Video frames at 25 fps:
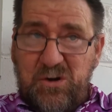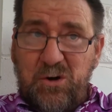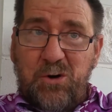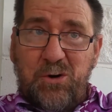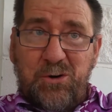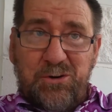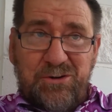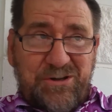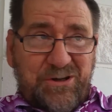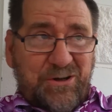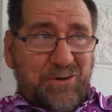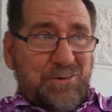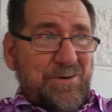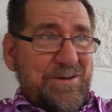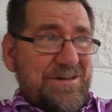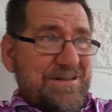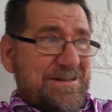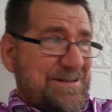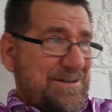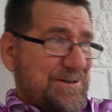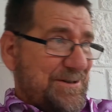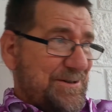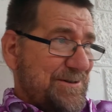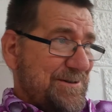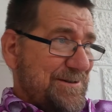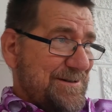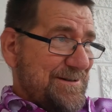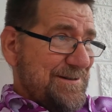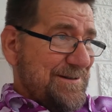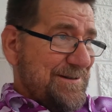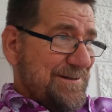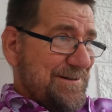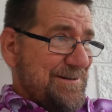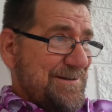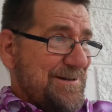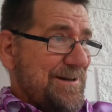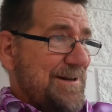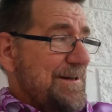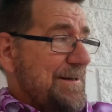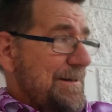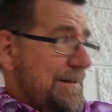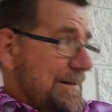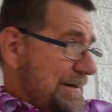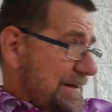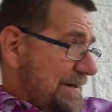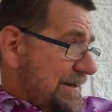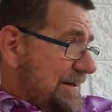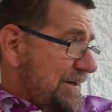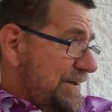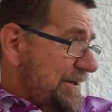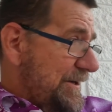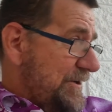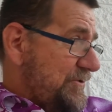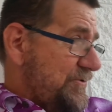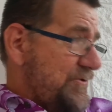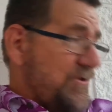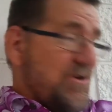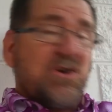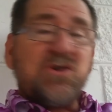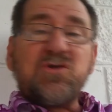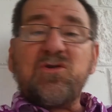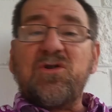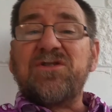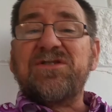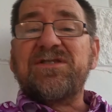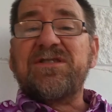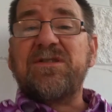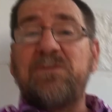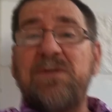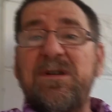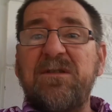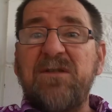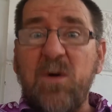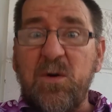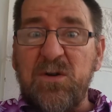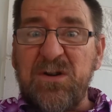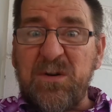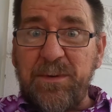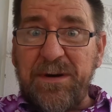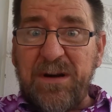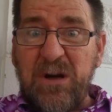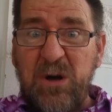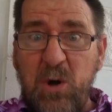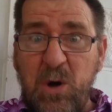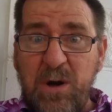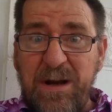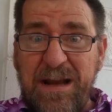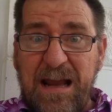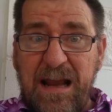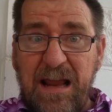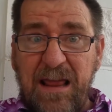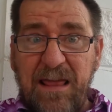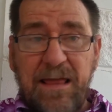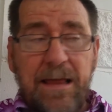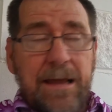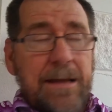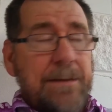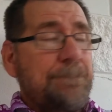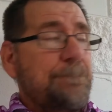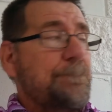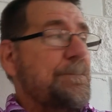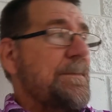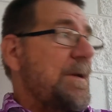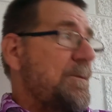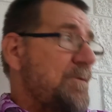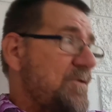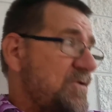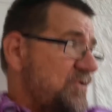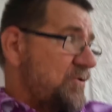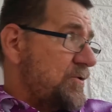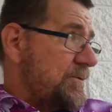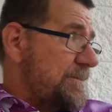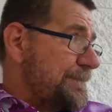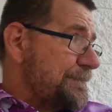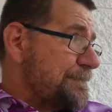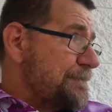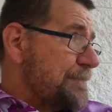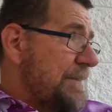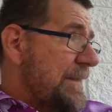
George Christensen's lectured across the river. So we got out of that. That was good.